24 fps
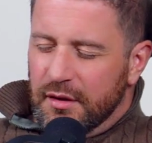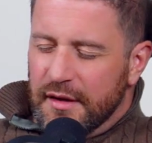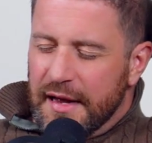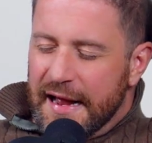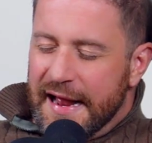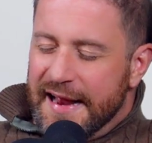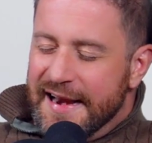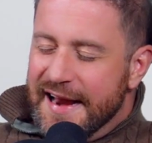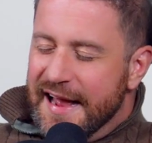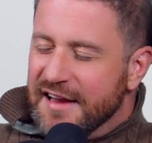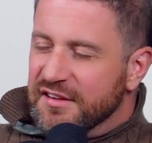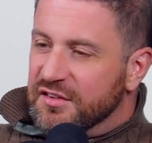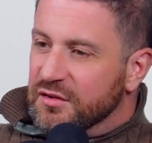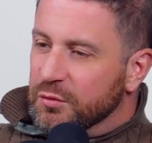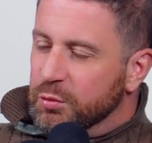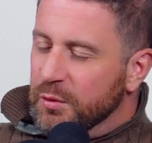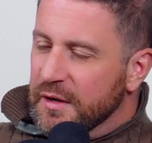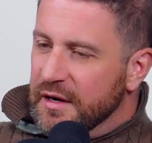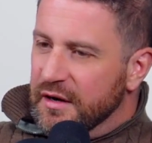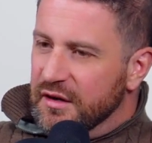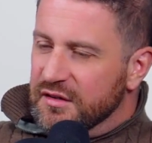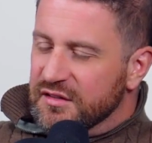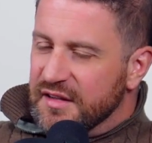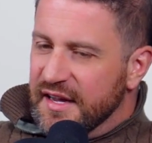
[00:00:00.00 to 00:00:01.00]
And I
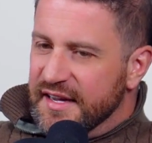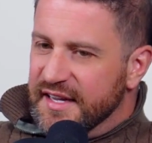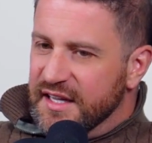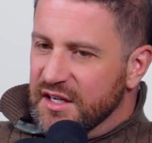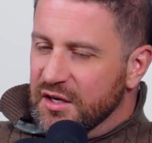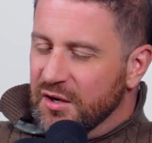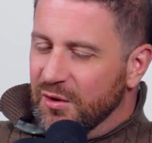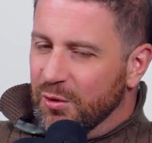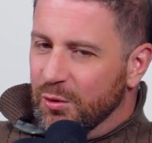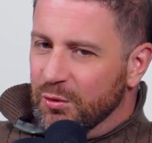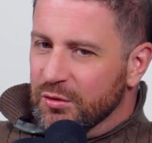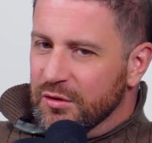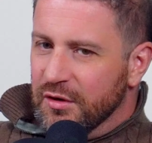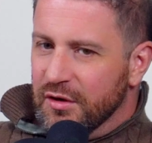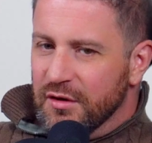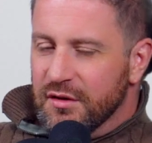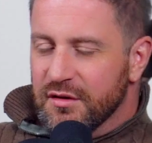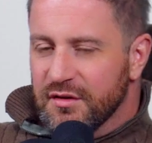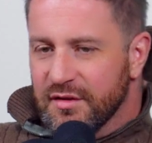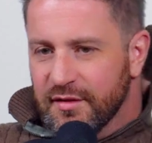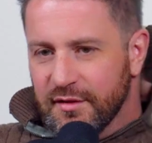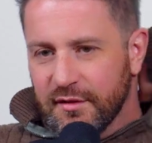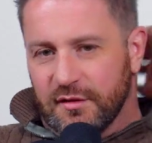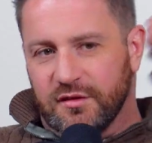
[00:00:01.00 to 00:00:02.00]
swear as I get
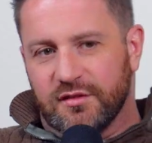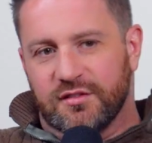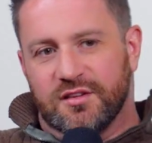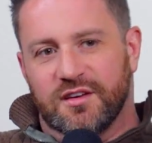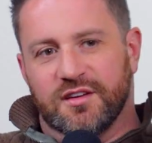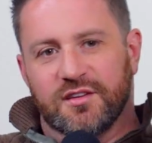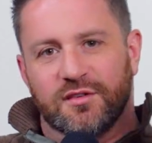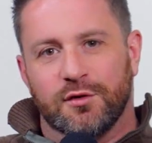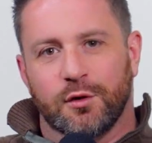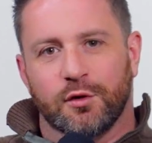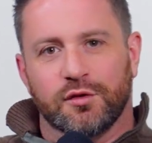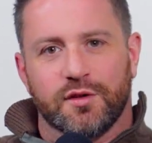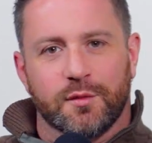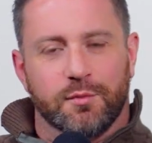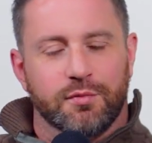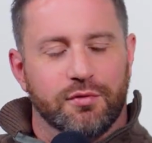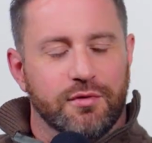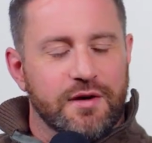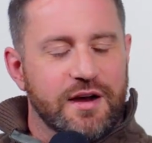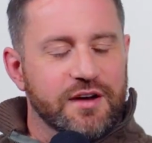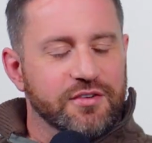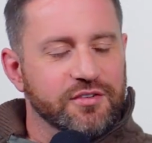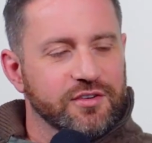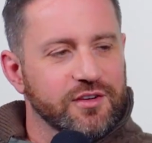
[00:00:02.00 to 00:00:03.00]
older, the seasonal
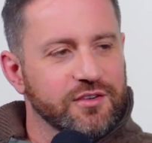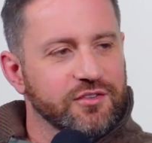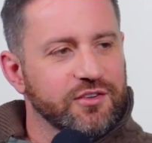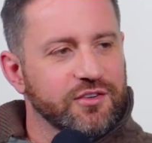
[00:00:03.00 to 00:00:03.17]
depression